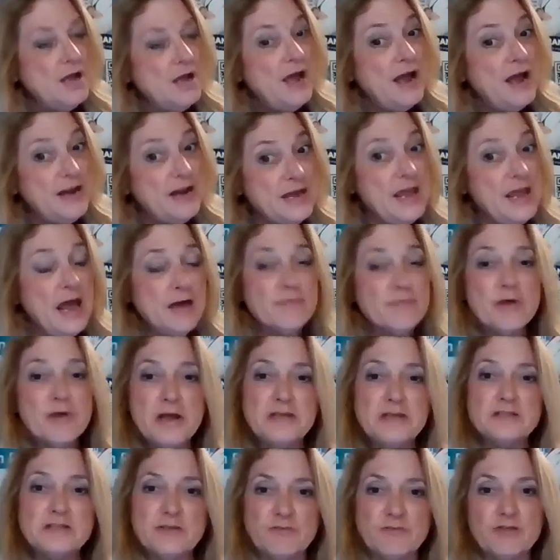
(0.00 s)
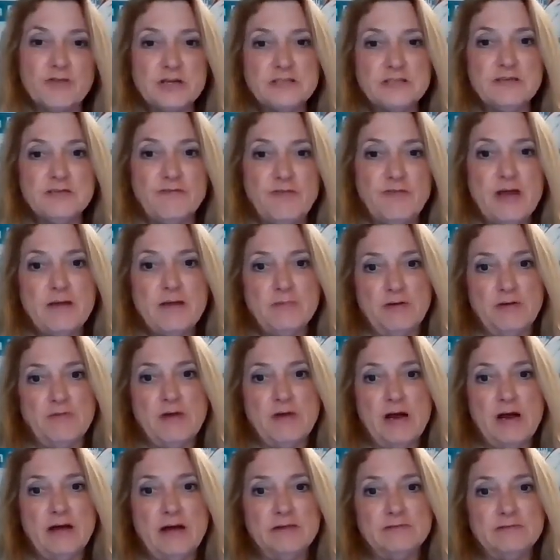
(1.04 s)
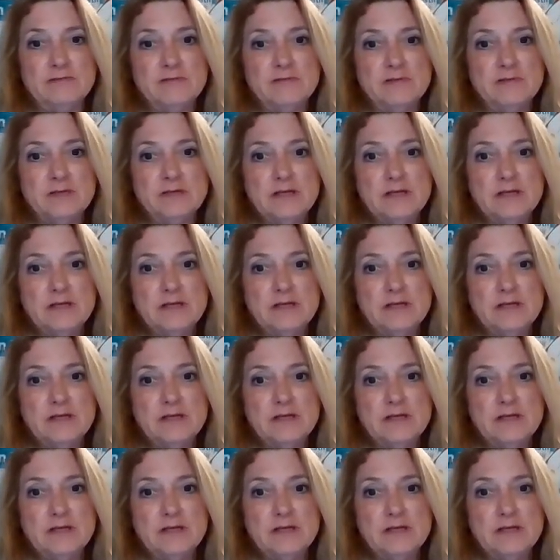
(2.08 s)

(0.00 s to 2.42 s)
and he had raised the friends and family round.